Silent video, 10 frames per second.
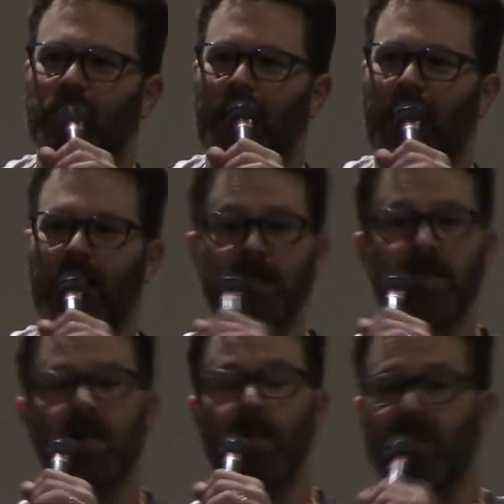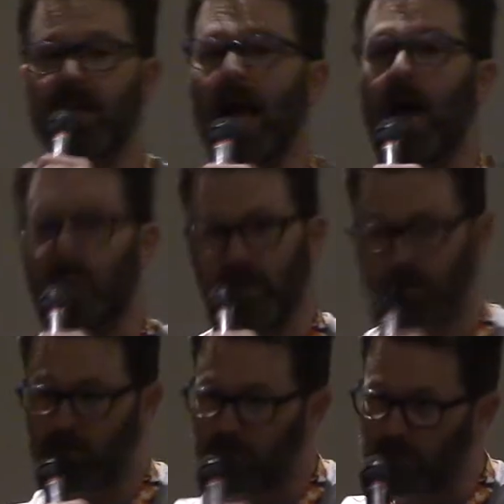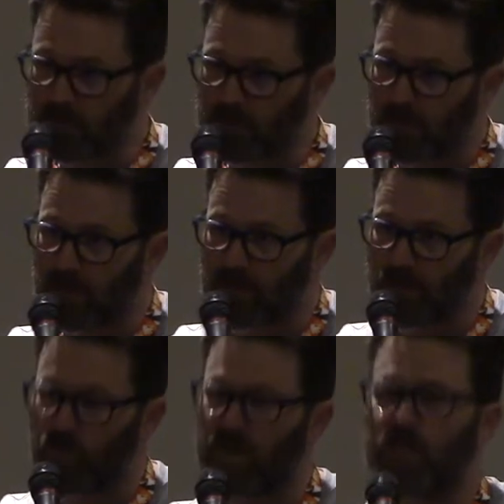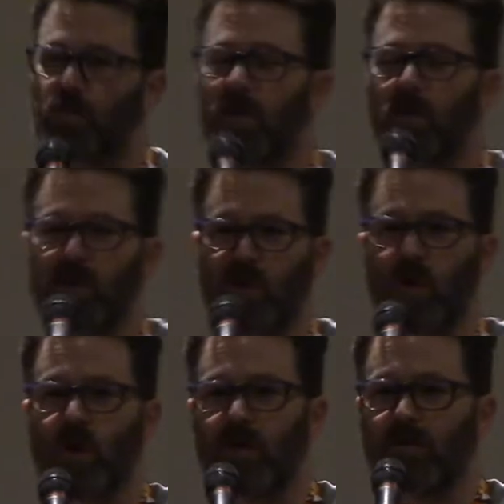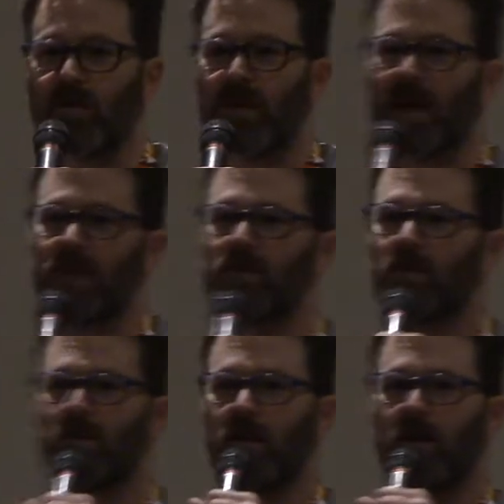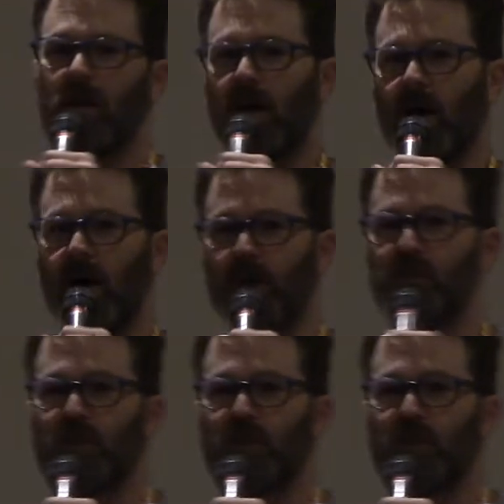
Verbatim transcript: and something happened this week with her that uh,